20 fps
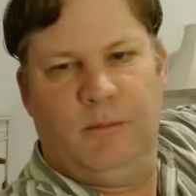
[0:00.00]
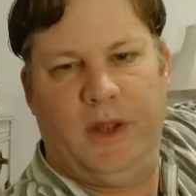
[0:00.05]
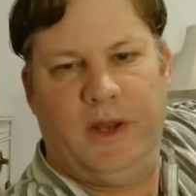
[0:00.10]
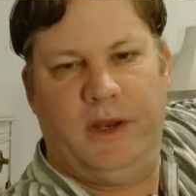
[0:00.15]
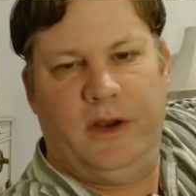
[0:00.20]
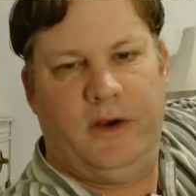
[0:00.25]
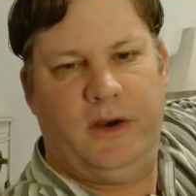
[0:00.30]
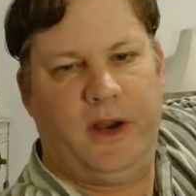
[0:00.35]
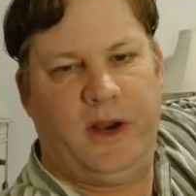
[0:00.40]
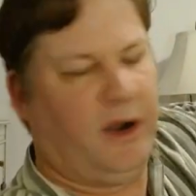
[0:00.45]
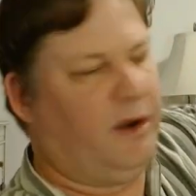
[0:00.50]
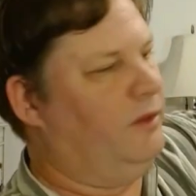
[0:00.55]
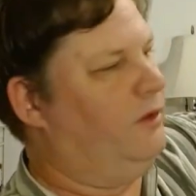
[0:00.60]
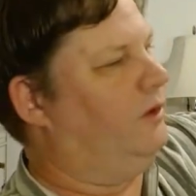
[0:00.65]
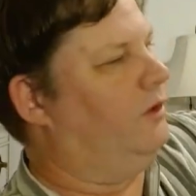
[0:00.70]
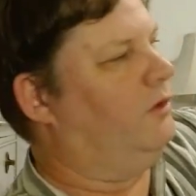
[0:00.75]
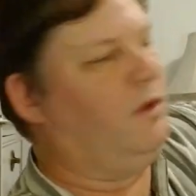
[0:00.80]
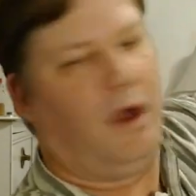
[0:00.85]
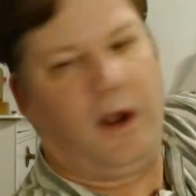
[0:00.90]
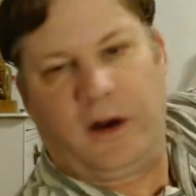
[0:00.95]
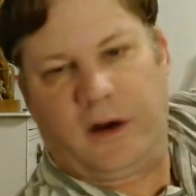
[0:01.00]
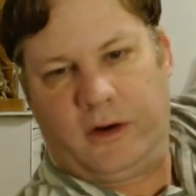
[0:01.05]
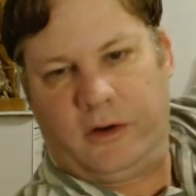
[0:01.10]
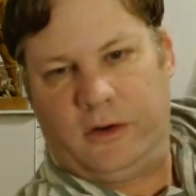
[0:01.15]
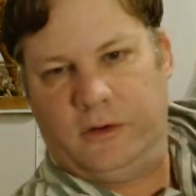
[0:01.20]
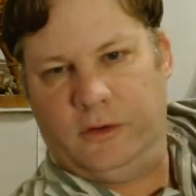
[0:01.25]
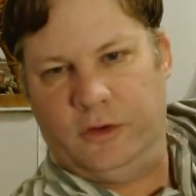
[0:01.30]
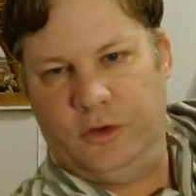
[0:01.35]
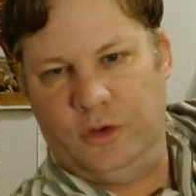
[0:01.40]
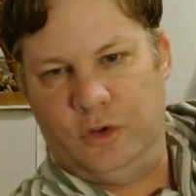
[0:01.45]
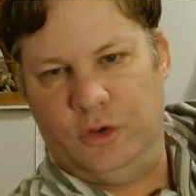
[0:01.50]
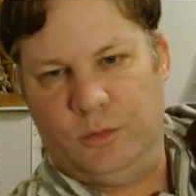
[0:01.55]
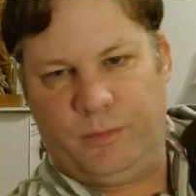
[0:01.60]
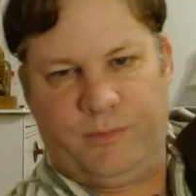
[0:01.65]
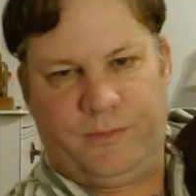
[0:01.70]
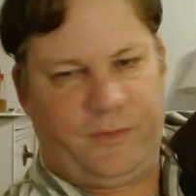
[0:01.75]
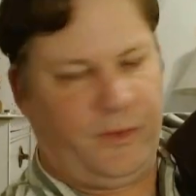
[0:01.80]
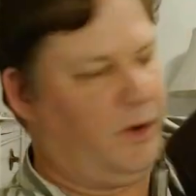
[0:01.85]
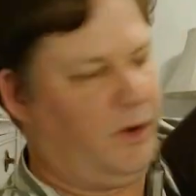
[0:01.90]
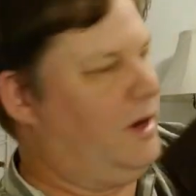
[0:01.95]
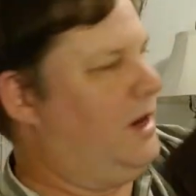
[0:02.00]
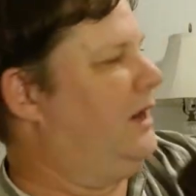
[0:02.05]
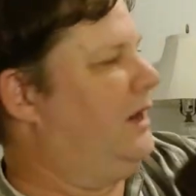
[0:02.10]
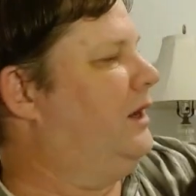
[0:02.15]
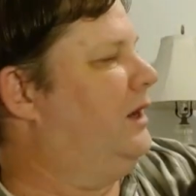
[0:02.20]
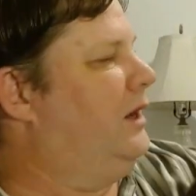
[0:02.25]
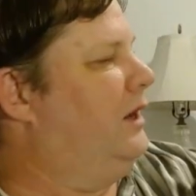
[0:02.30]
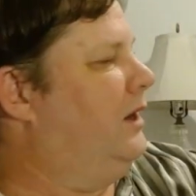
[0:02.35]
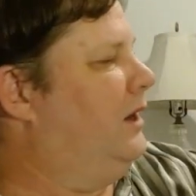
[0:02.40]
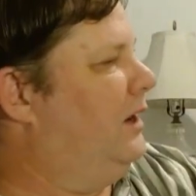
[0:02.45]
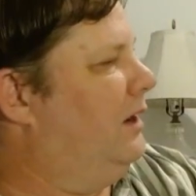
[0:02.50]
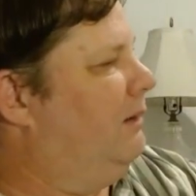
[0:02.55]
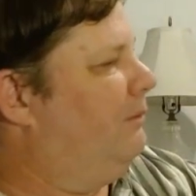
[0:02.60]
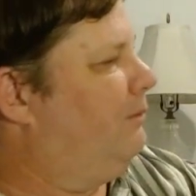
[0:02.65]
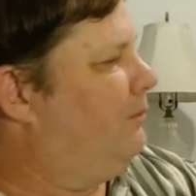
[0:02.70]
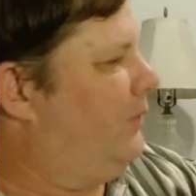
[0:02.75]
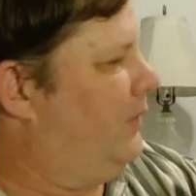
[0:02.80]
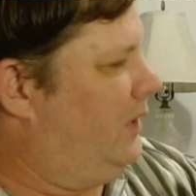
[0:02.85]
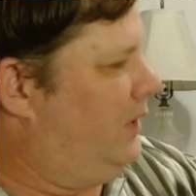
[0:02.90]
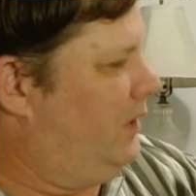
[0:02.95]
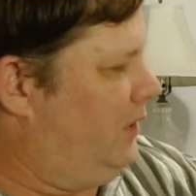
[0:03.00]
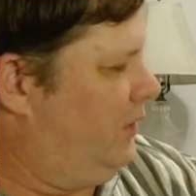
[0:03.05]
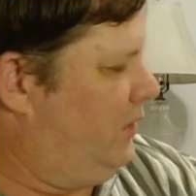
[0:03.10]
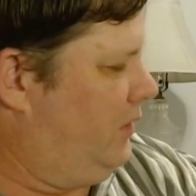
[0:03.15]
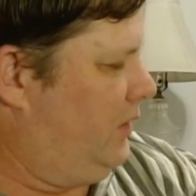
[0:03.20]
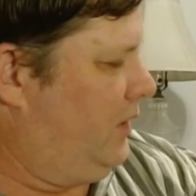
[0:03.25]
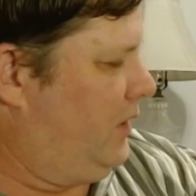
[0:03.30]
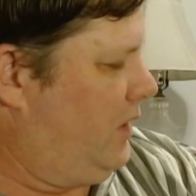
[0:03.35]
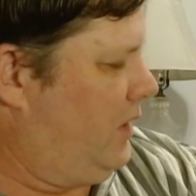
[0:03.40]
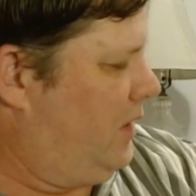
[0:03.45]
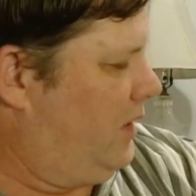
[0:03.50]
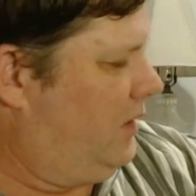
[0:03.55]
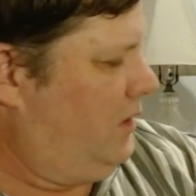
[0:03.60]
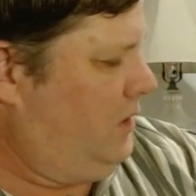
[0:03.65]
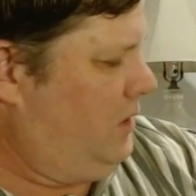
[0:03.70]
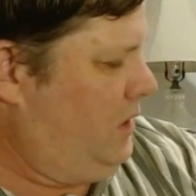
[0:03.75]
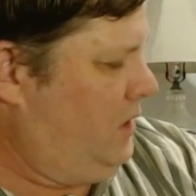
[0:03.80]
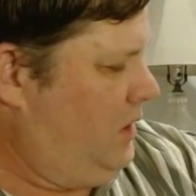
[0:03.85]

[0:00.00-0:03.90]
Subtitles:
But here you got a little locker loop for hanging it up, and here you got